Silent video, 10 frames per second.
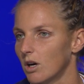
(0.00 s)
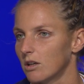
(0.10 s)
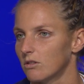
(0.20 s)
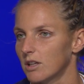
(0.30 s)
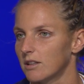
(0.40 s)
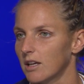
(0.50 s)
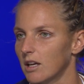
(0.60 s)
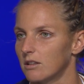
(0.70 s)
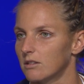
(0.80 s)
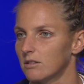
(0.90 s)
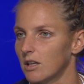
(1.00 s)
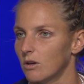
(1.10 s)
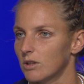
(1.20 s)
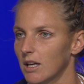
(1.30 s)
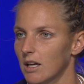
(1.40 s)
I don't think they can, you
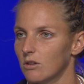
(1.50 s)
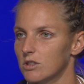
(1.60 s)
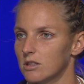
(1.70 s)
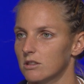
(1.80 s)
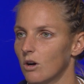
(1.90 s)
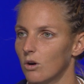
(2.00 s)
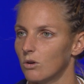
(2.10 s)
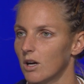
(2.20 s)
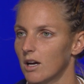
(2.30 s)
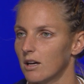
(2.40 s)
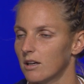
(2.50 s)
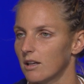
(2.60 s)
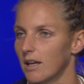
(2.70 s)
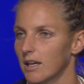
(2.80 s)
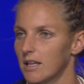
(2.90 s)
know, they cannot just go
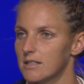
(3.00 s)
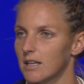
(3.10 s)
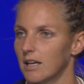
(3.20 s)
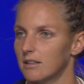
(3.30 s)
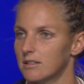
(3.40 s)
like inside.